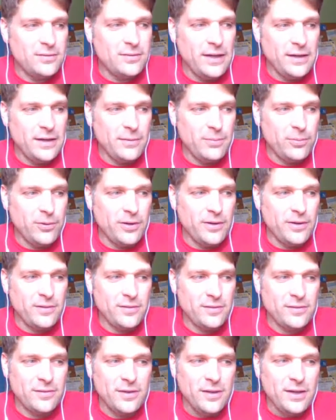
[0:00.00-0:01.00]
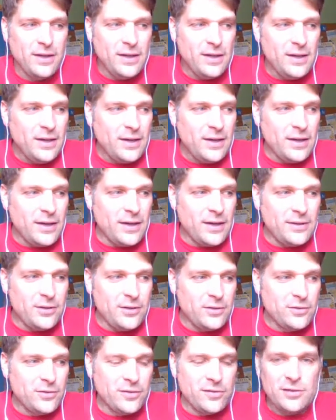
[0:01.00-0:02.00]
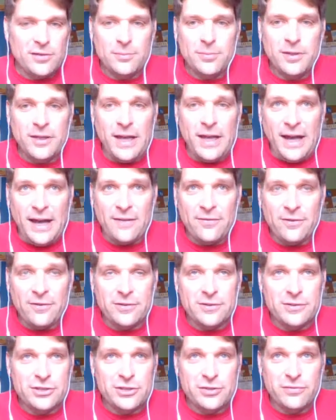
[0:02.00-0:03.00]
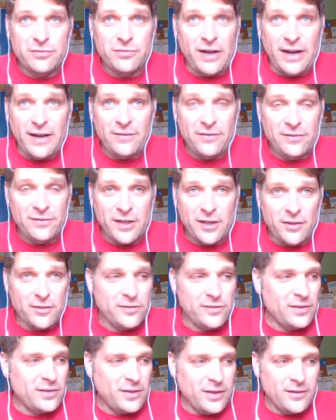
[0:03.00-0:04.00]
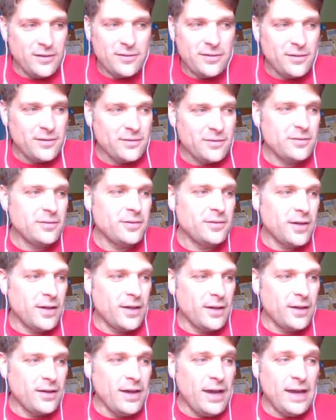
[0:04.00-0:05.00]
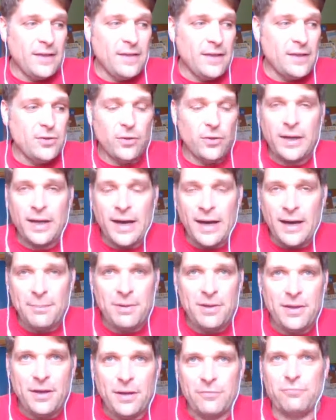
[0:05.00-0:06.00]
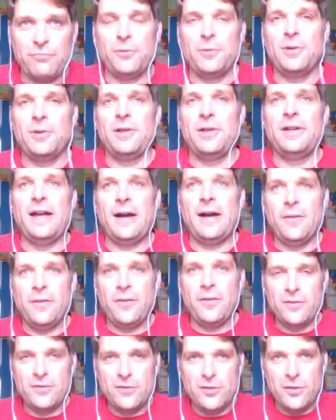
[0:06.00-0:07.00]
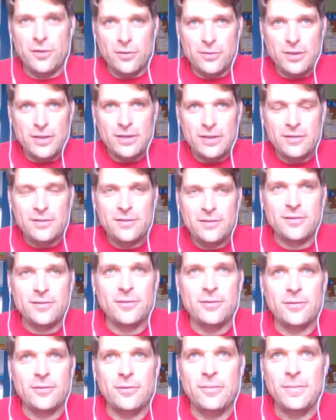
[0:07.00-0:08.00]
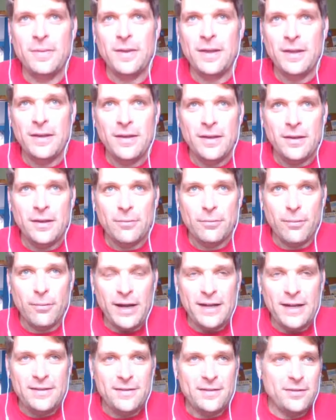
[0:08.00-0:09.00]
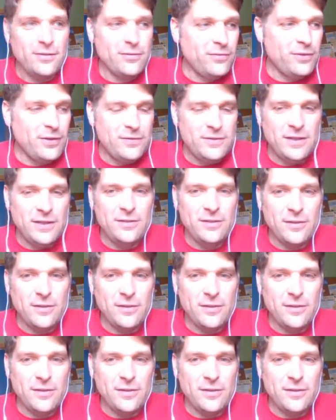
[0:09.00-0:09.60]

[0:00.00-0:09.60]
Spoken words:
data points. You'll just simply average 5 cells together. And then you'll copy that formula down. There's no need to write 50